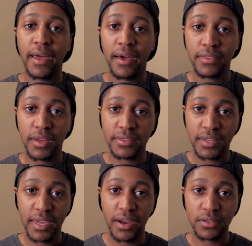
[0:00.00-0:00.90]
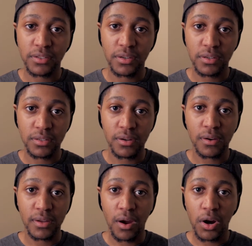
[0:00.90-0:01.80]
I thought the character
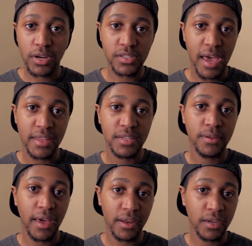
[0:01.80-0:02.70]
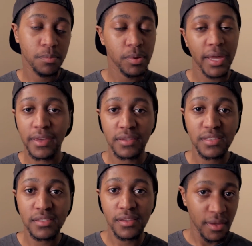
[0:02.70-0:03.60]
arcs ended at a good
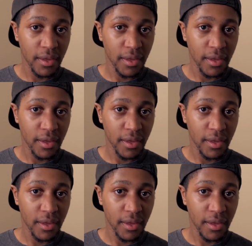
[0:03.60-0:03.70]
place.